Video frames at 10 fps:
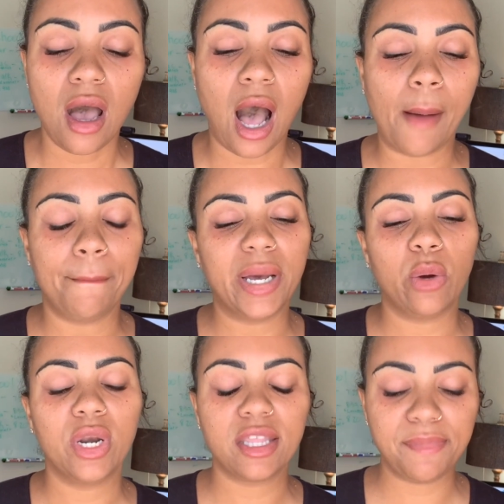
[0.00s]
But
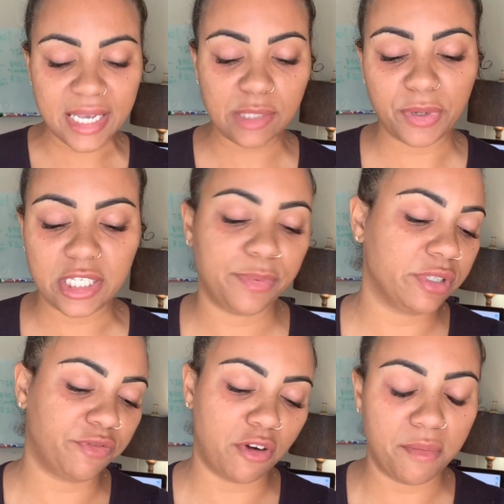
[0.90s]
one of the base
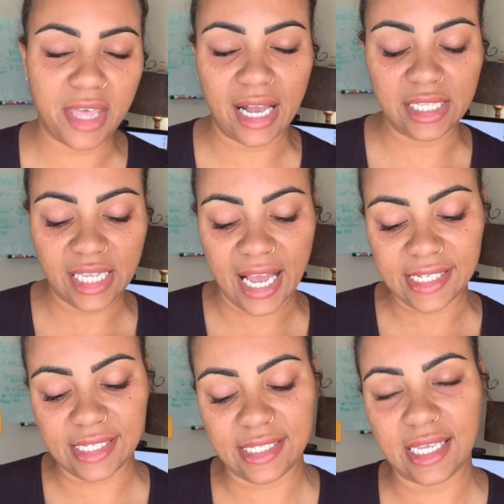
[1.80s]
principles from that
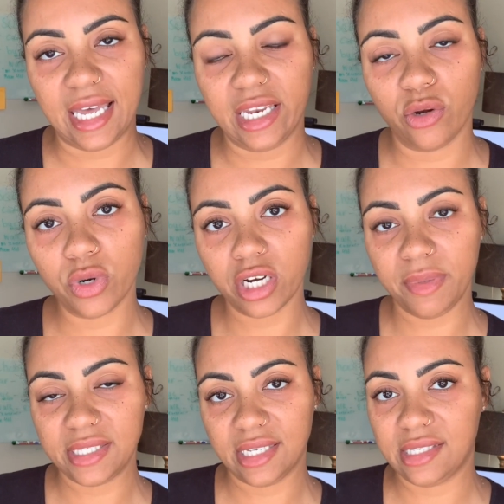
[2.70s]
class is that in order to
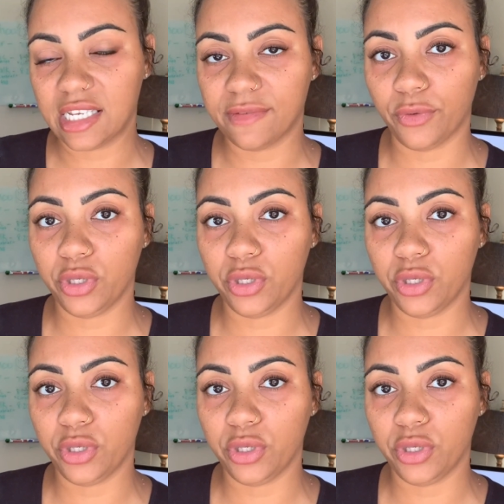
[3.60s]
be successful,